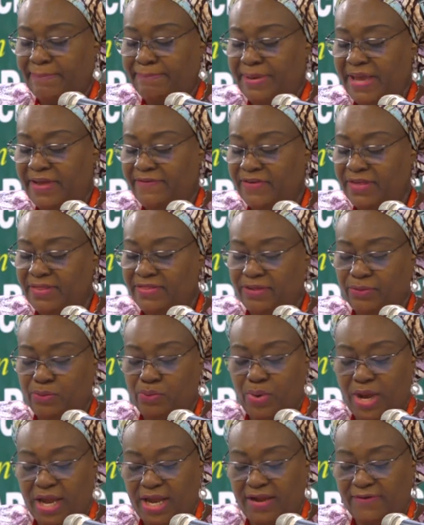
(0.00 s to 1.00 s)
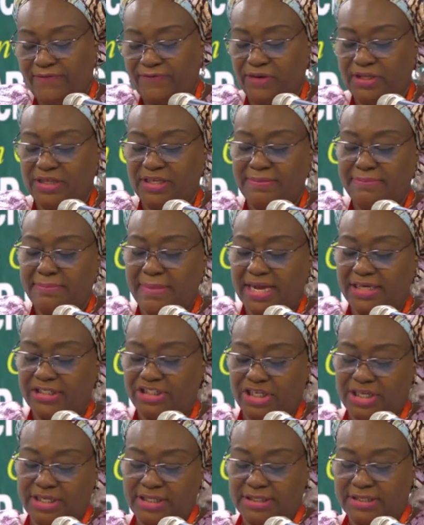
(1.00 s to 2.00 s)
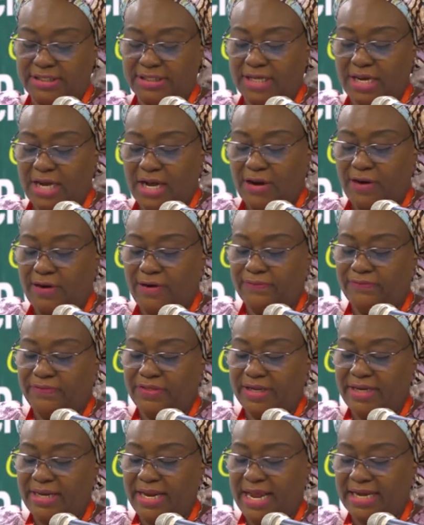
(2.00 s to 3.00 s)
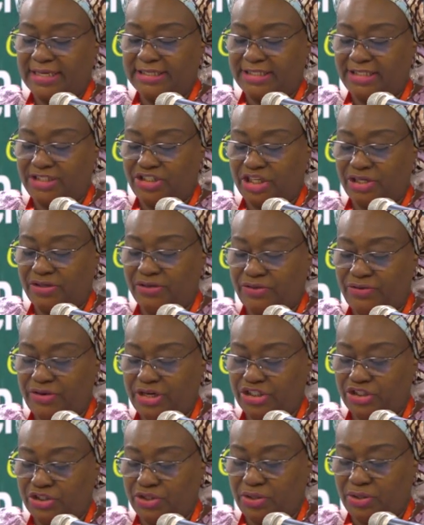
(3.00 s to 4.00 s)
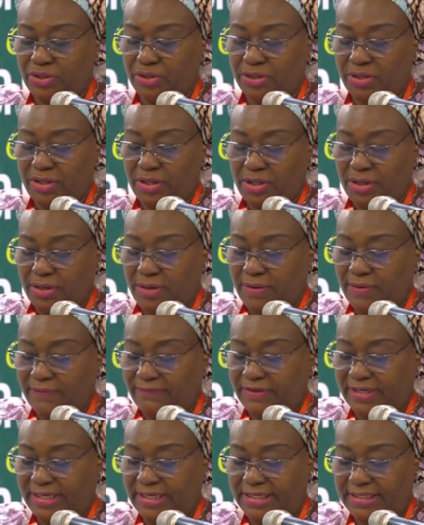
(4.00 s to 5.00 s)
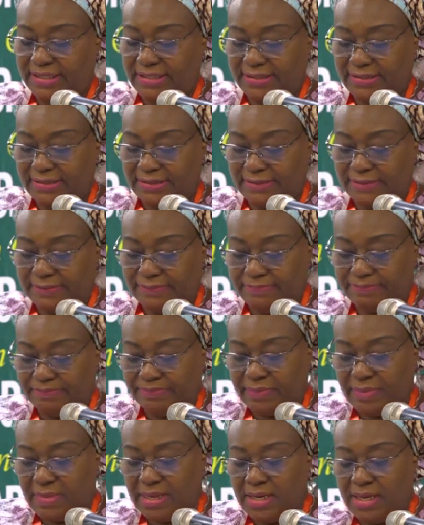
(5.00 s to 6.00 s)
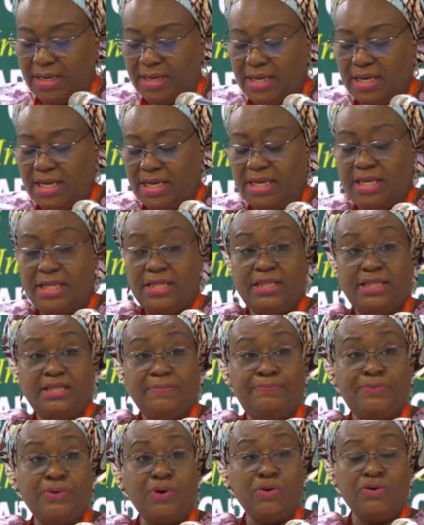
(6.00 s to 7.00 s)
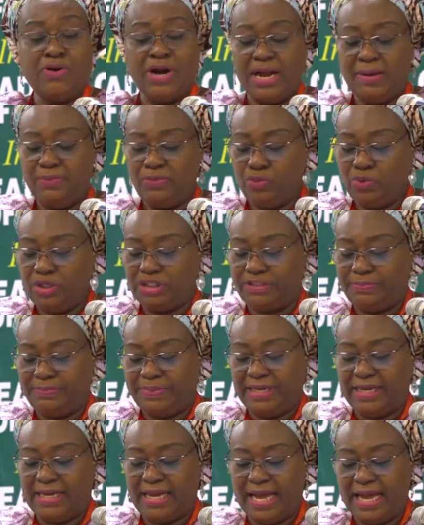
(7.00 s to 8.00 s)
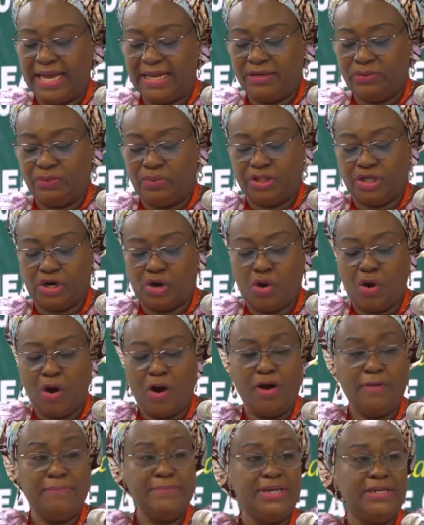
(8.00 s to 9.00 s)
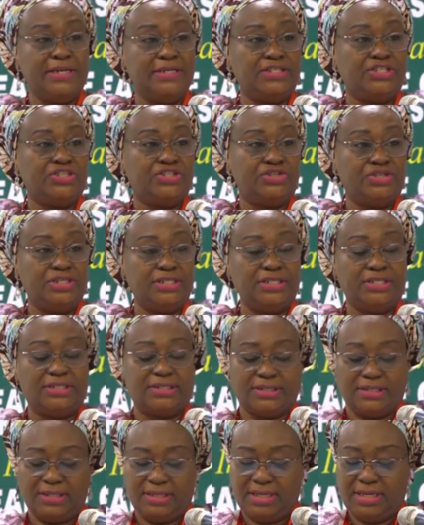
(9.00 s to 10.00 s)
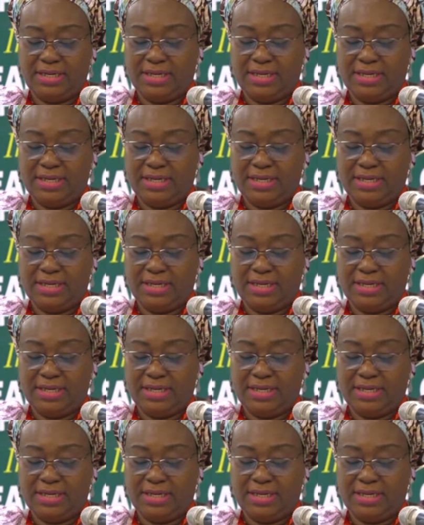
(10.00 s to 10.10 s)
paving the way for the emergence of the next generation of leaders. The program, which began with the core ministries